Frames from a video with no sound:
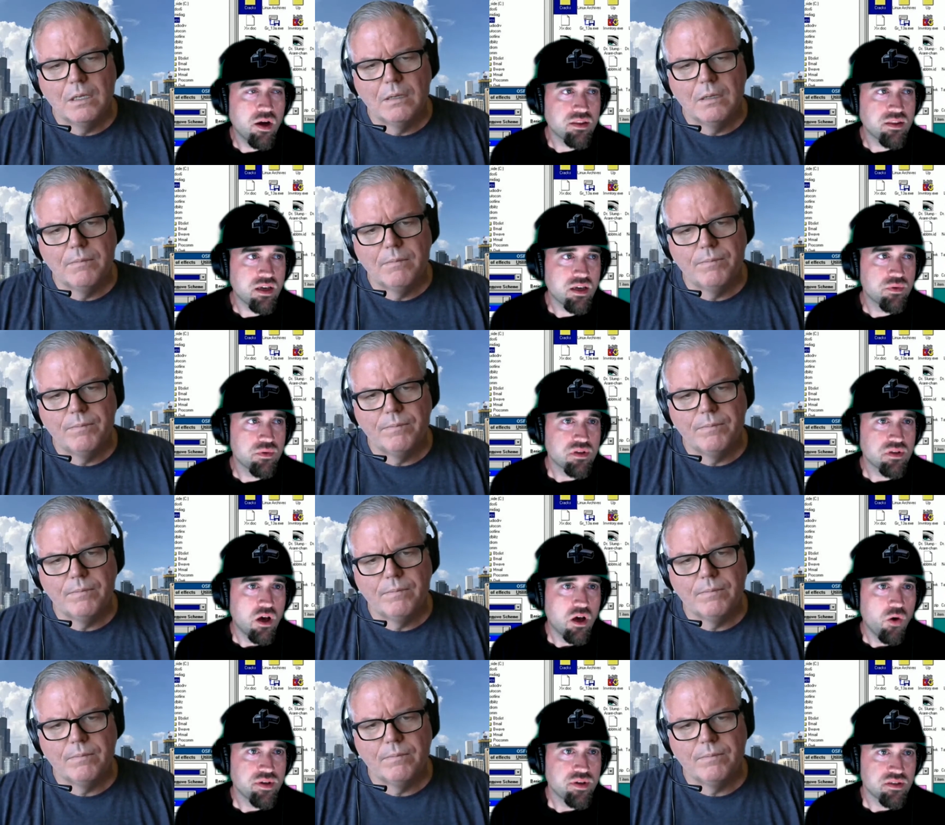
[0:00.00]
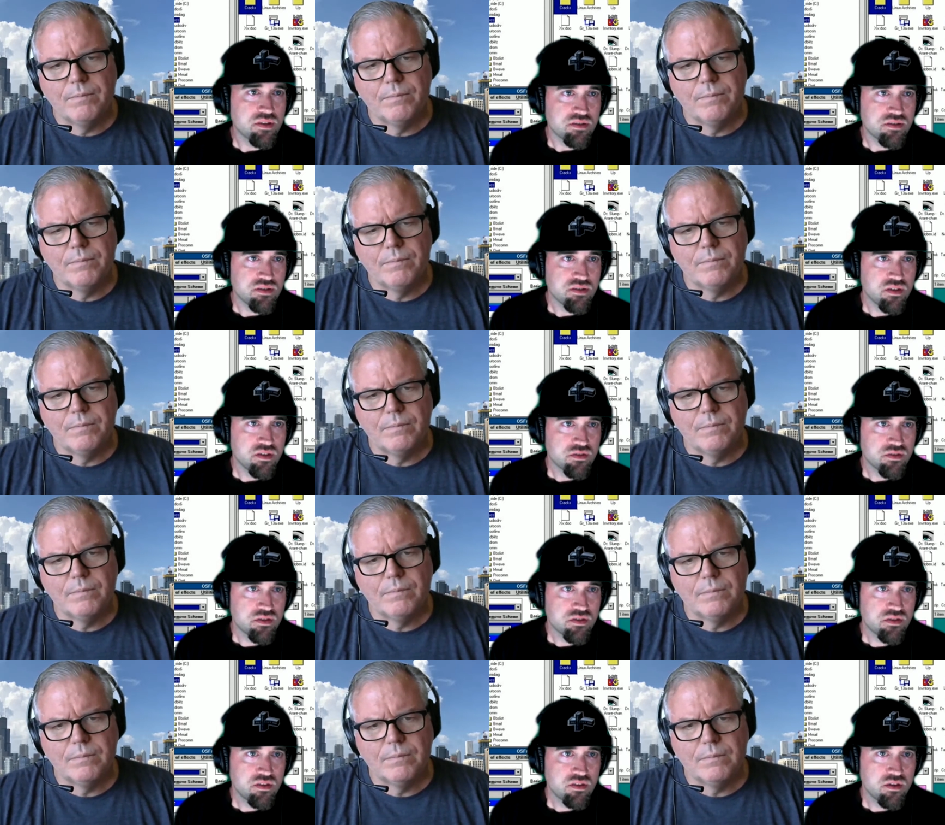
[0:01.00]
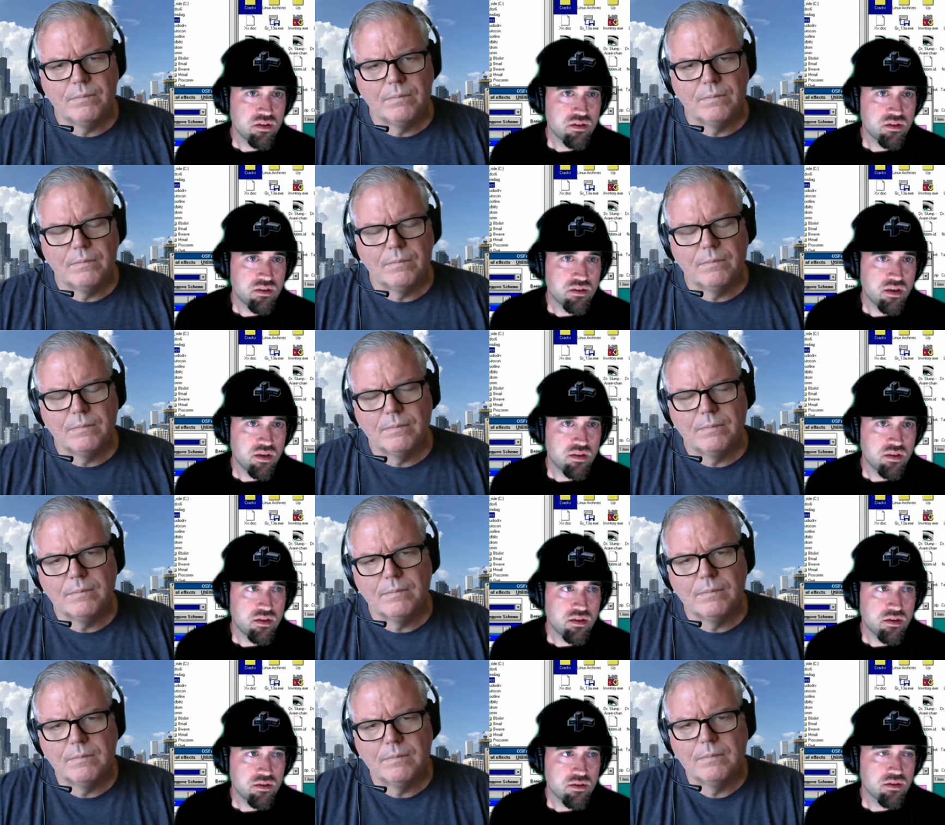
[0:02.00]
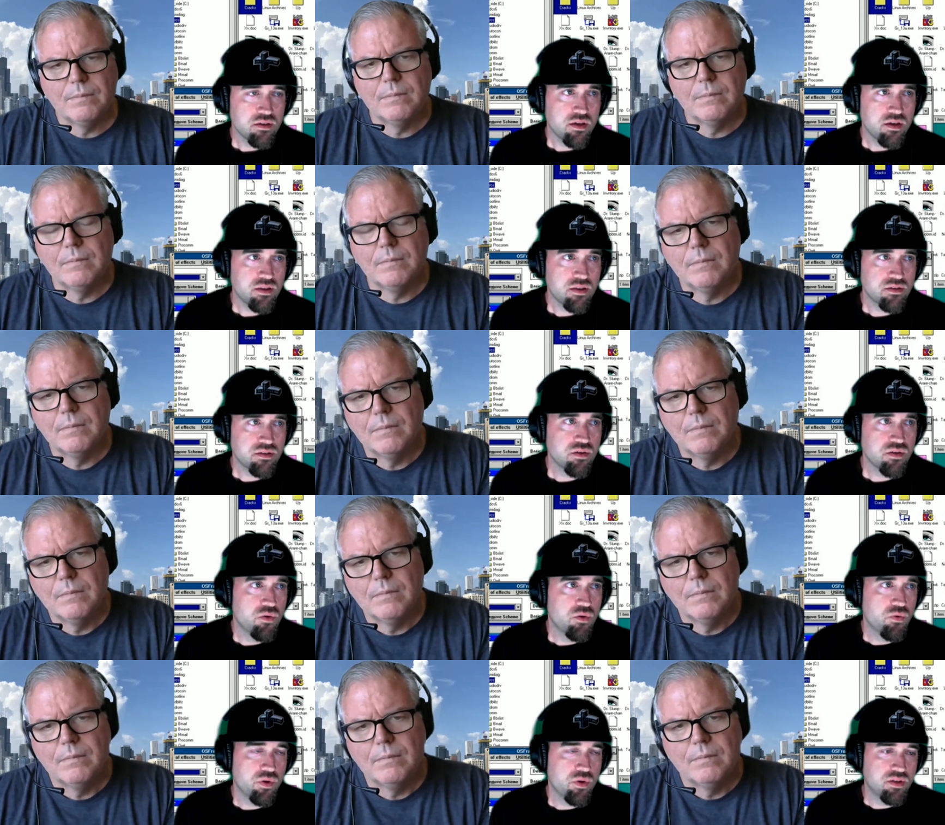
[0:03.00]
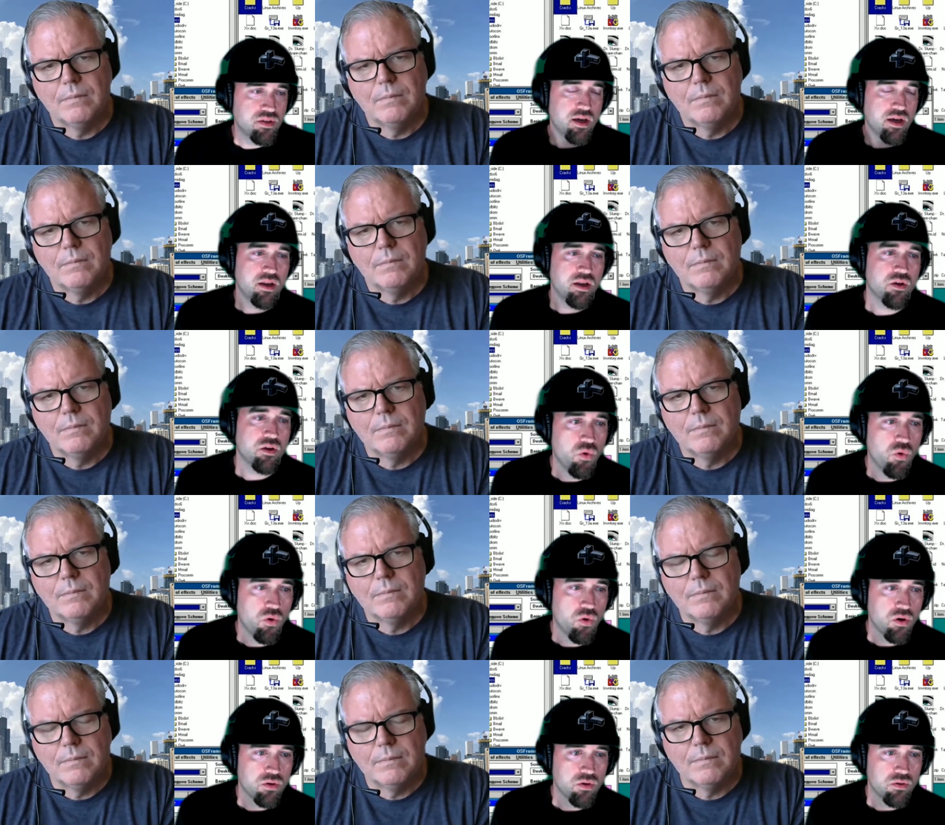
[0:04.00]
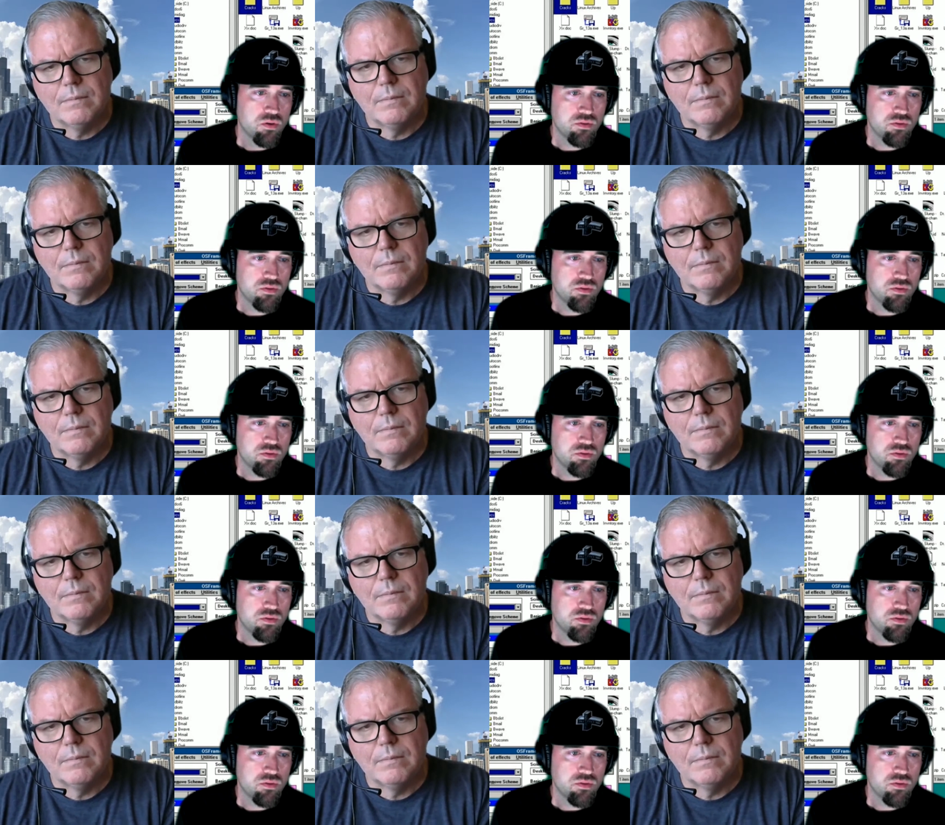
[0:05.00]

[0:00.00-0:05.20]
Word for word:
Speaker 1: no, I think it was always as easy. It's just uh, the the I think so with .NET Core